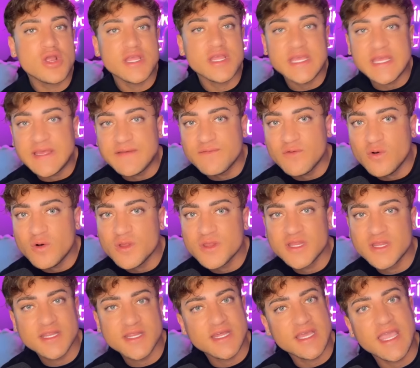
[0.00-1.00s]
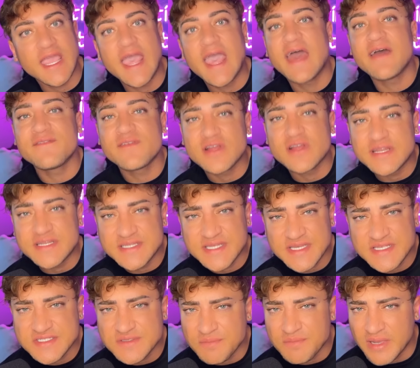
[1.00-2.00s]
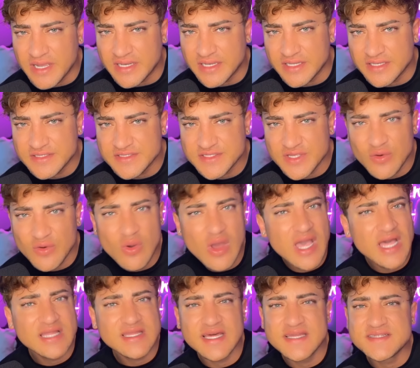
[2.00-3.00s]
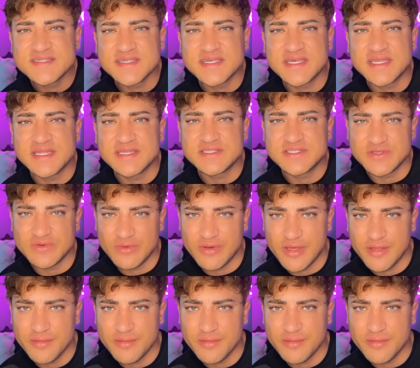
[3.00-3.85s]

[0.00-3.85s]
more evil than they ever anticipated. So let's get into